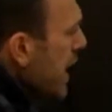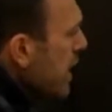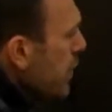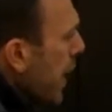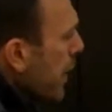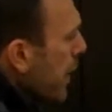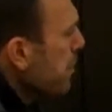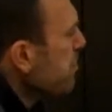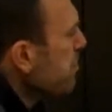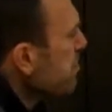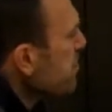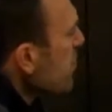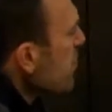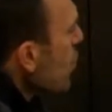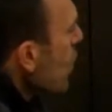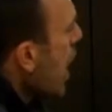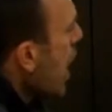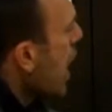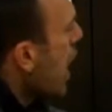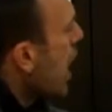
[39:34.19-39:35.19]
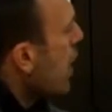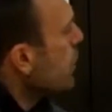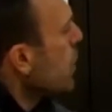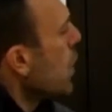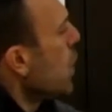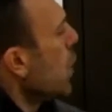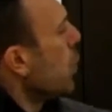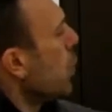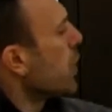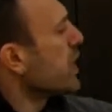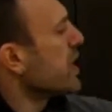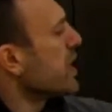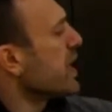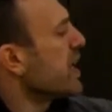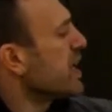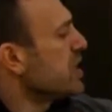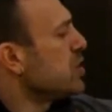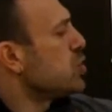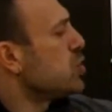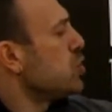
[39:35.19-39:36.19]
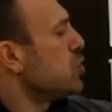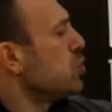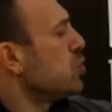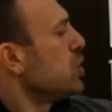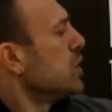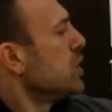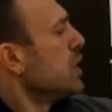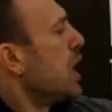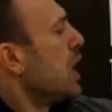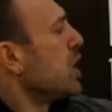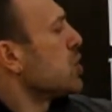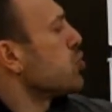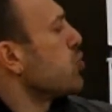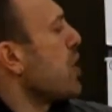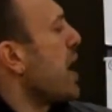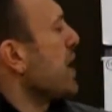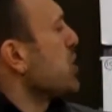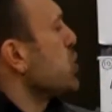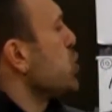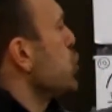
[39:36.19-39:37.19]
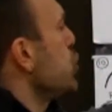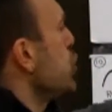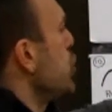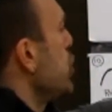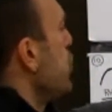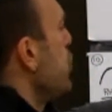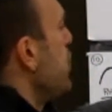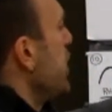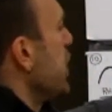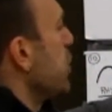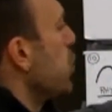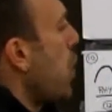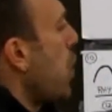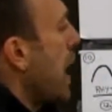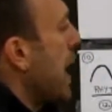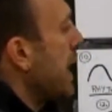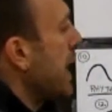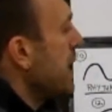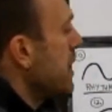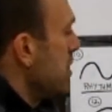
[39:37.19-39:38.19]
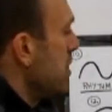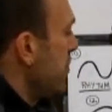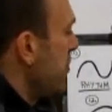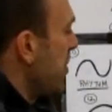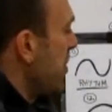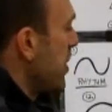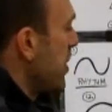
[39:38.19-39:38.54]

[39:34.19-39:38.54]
Anyway, we're going to get into attraction in a big way in the